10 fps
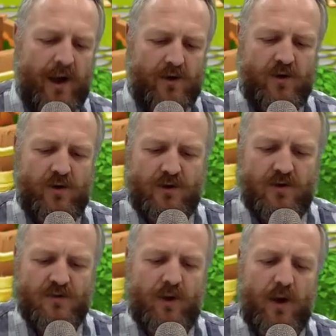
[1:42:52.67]
I could
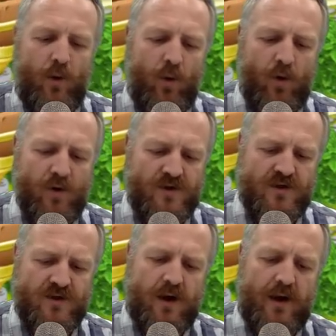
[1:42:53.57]
use my ores to
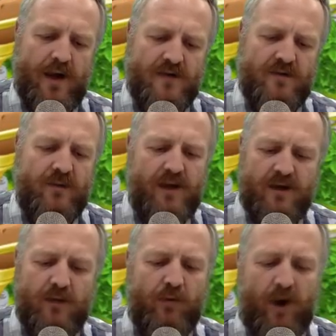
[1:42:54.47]
start actually
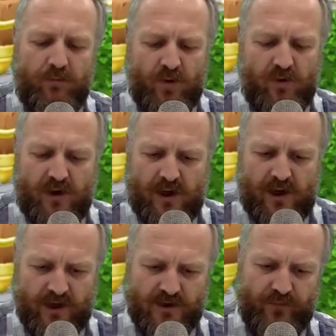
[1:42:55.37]
making the bright
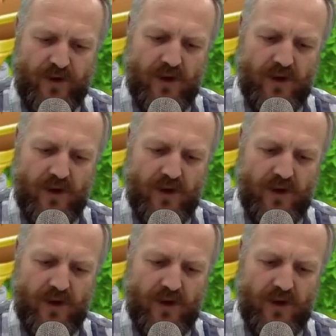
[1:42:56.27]
bouquets.